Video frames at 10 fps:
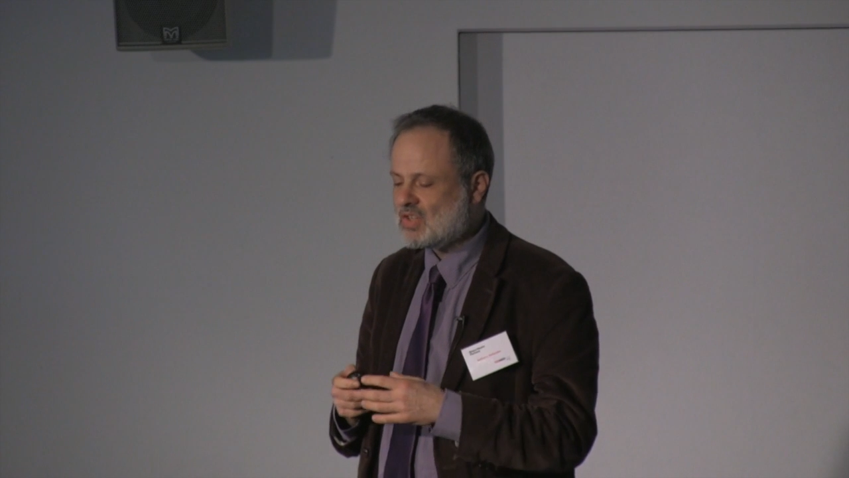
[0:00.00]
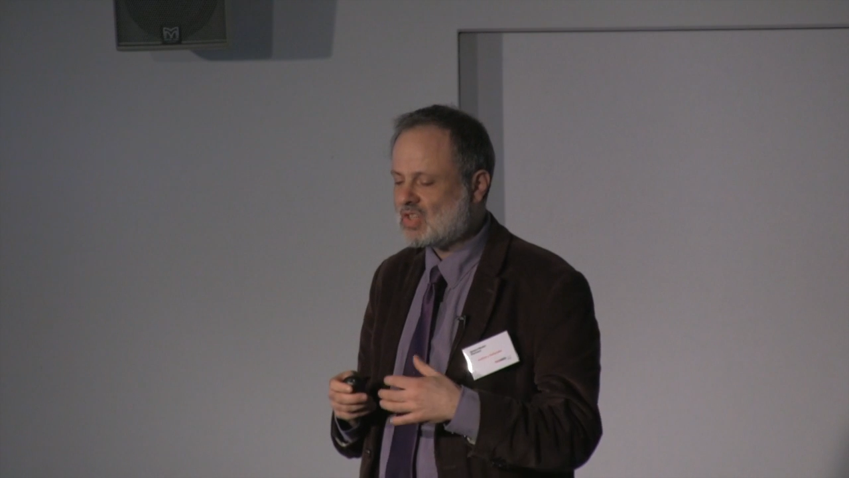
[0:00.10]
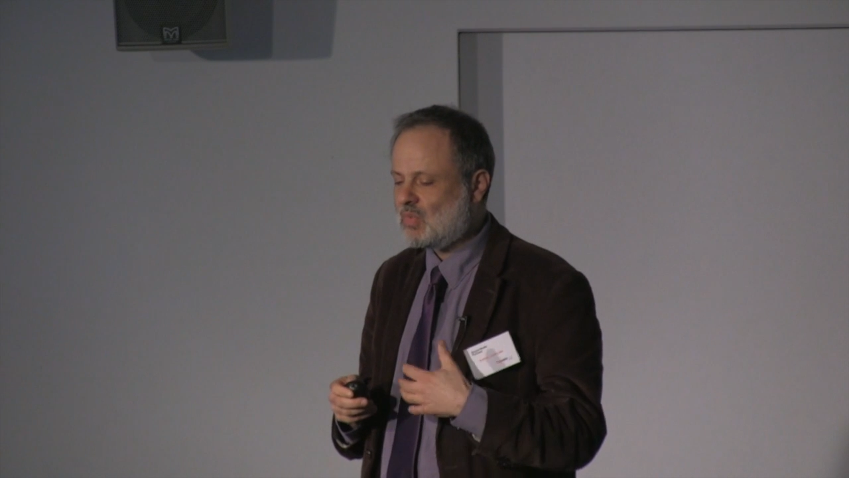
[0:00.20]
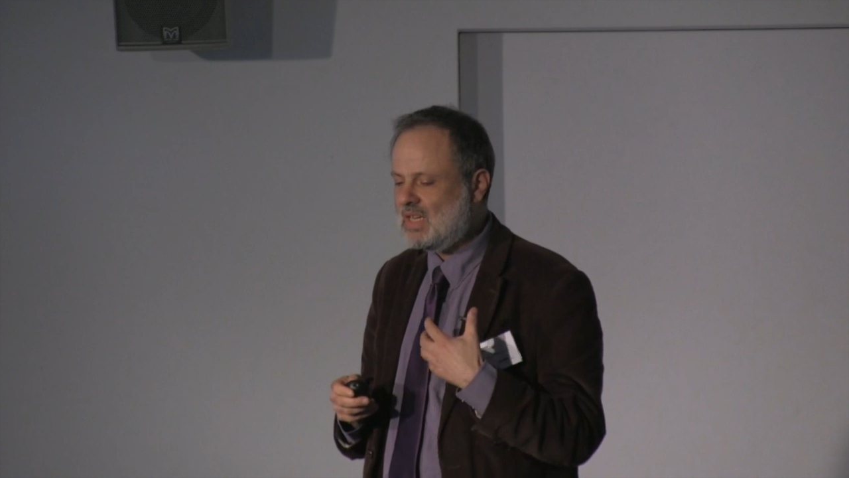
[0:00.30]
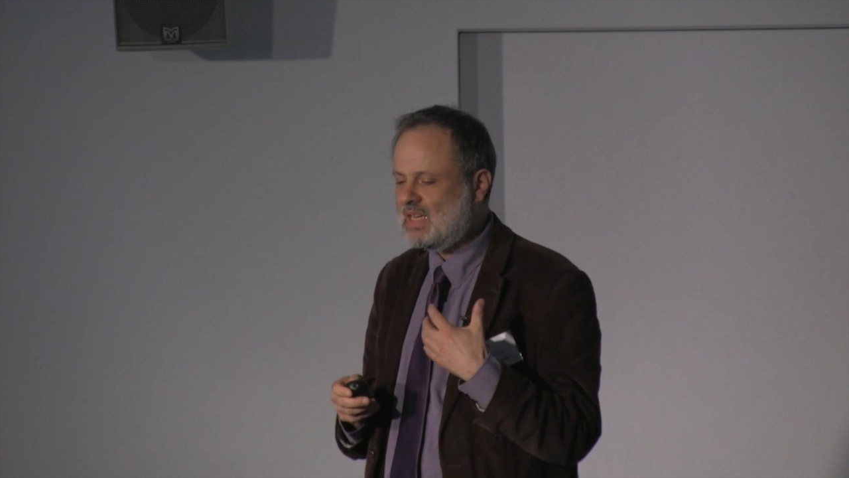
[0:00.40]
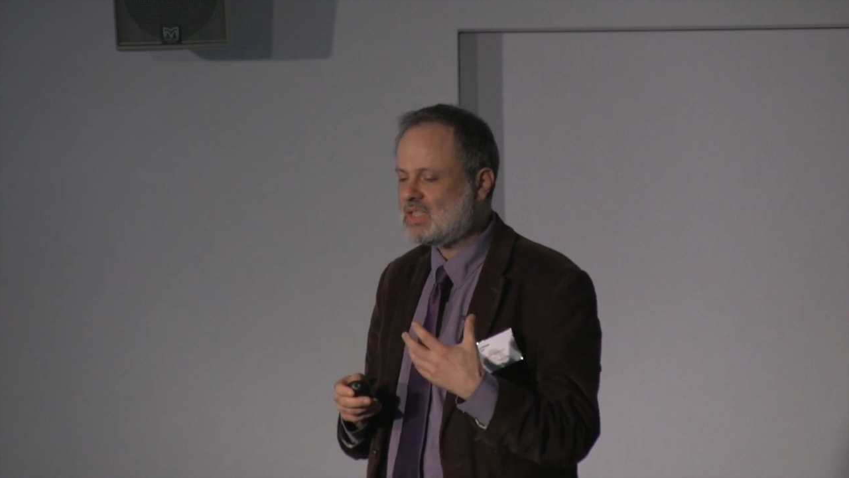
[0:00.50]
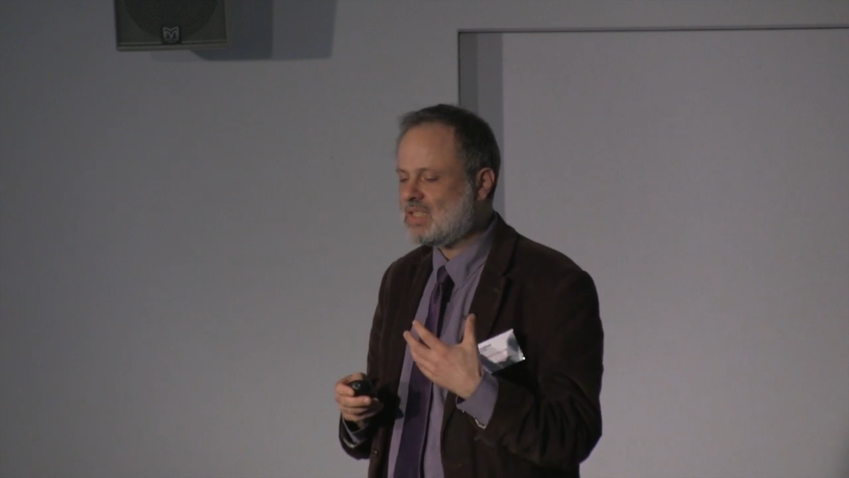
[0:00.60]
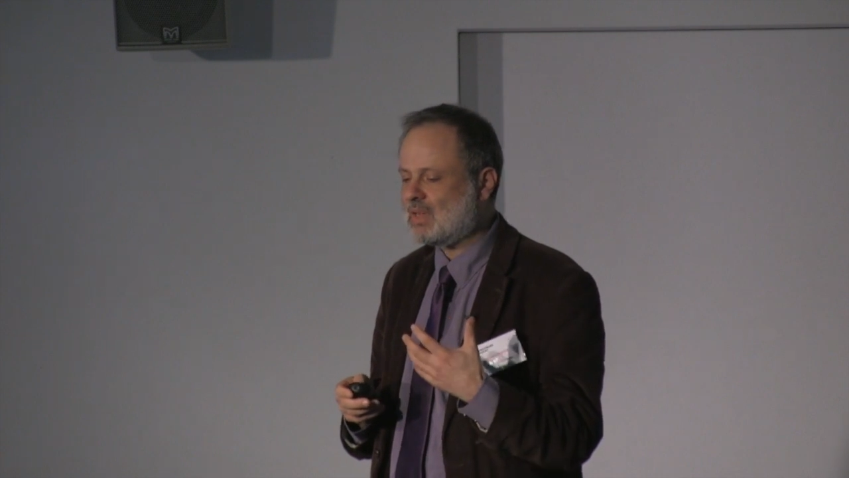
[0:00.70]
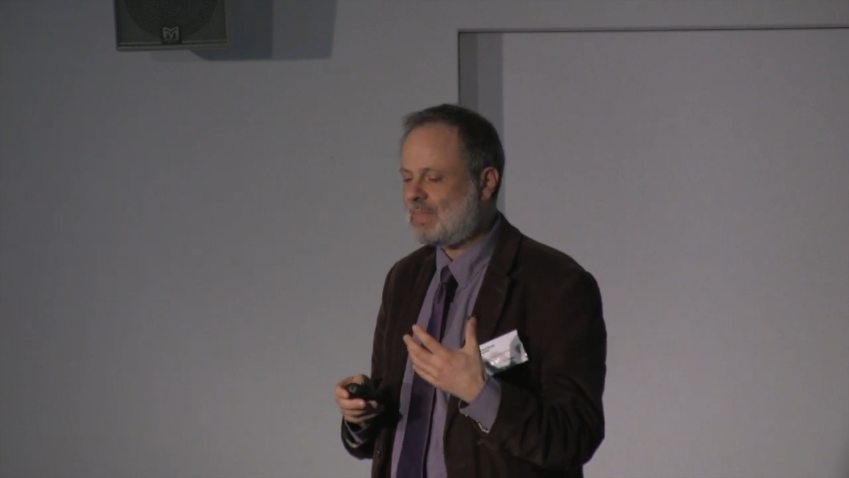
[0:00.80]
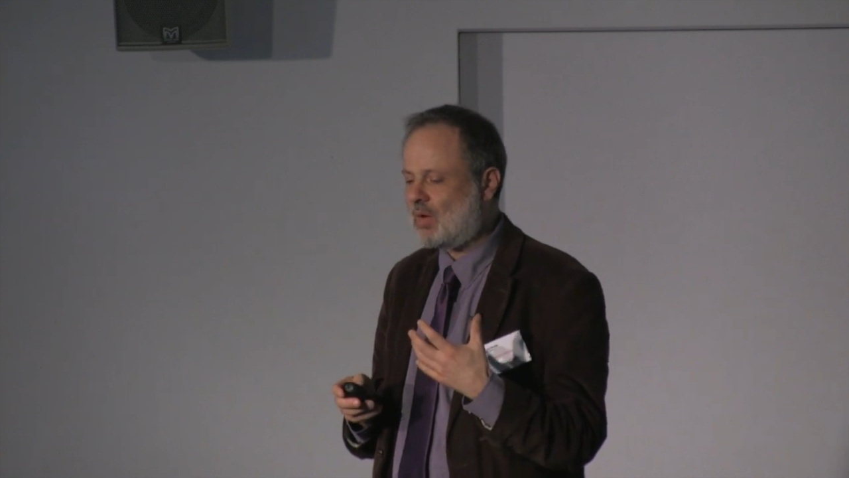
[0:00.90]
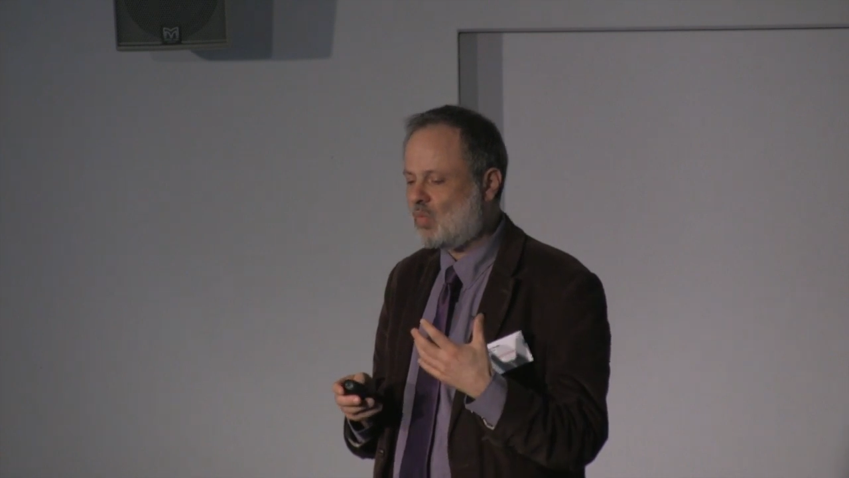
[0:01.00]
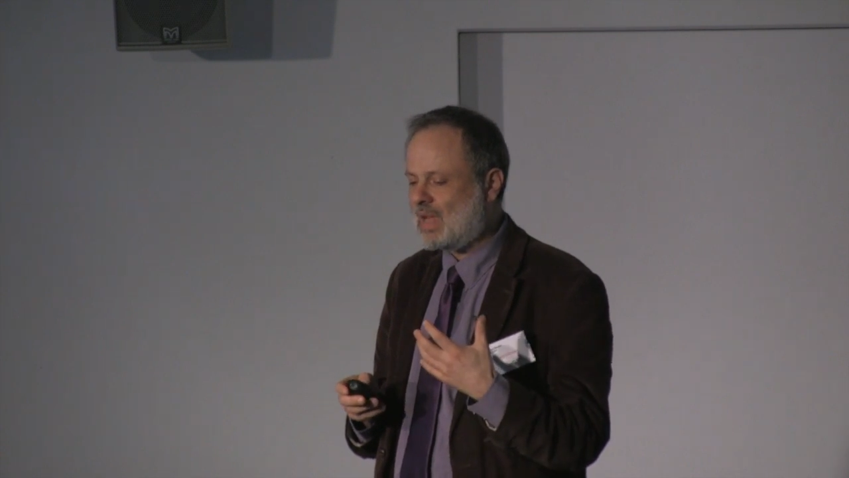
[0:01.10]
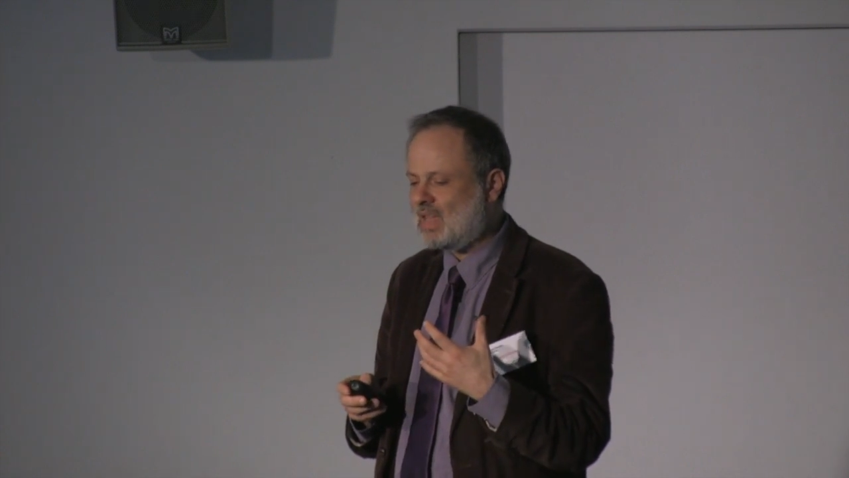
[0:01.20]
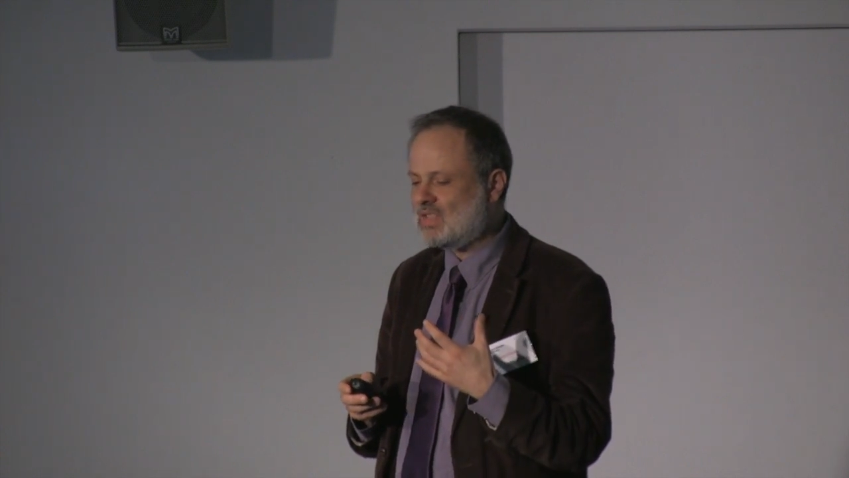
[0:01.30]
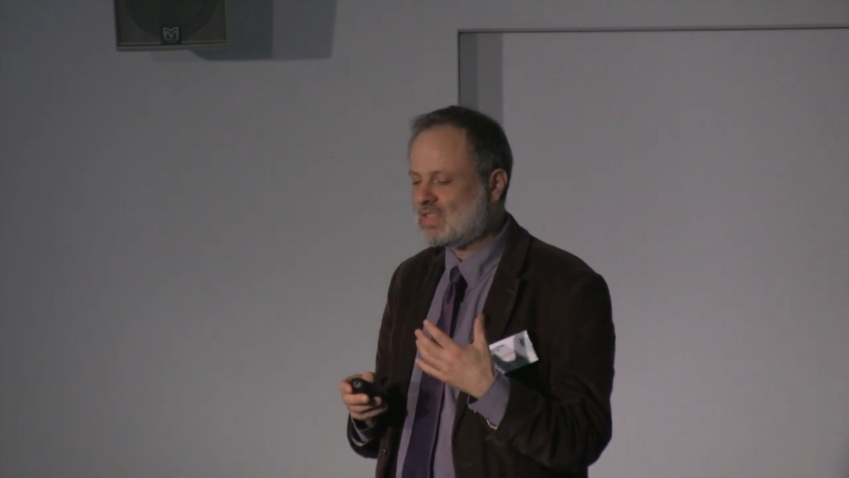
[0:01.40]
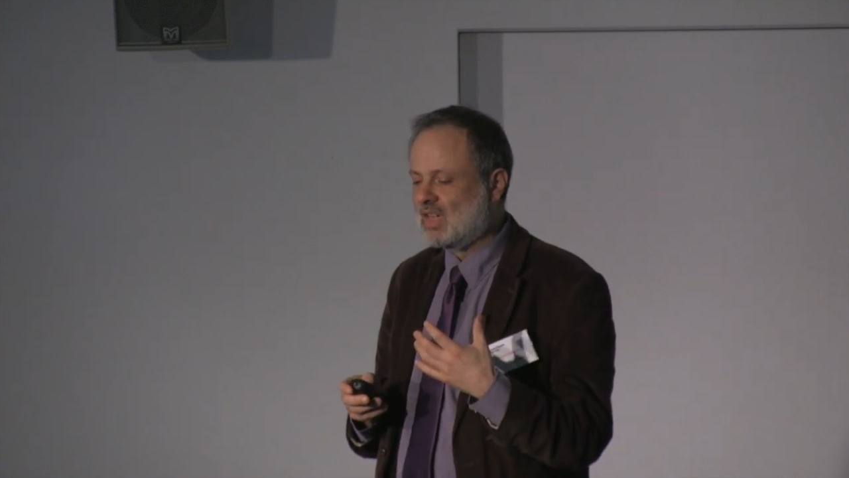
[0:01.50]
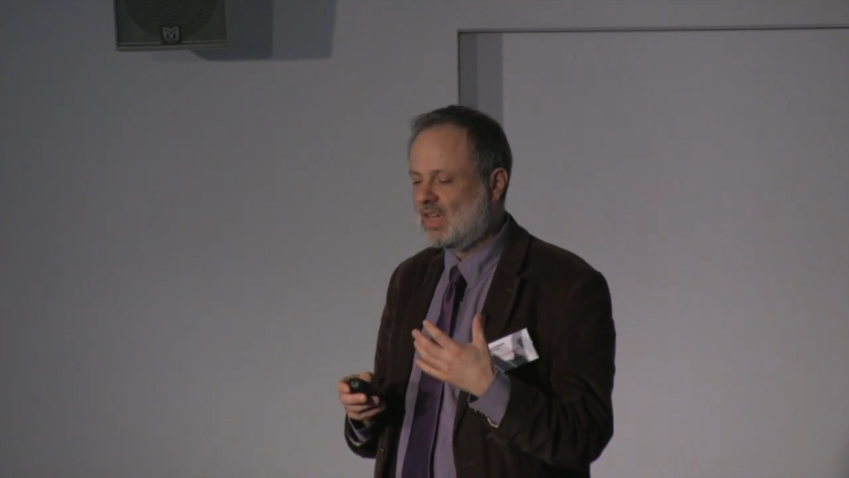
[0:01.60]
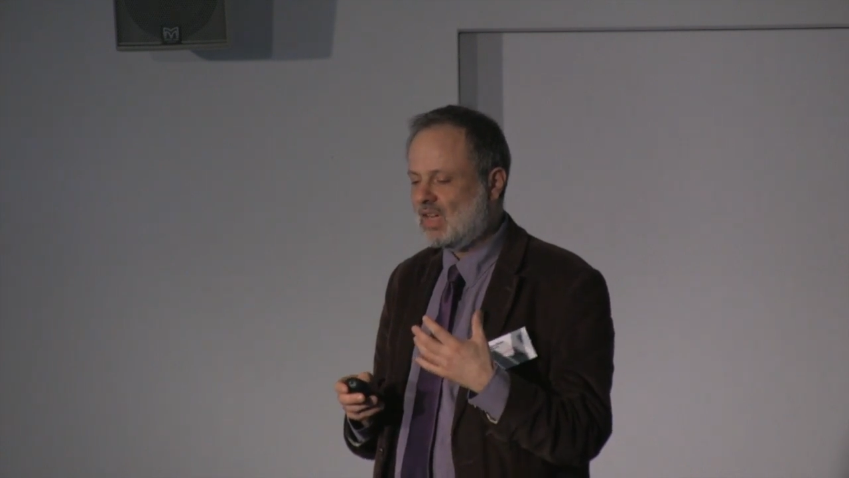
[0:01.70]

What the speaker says: So we need to think about ways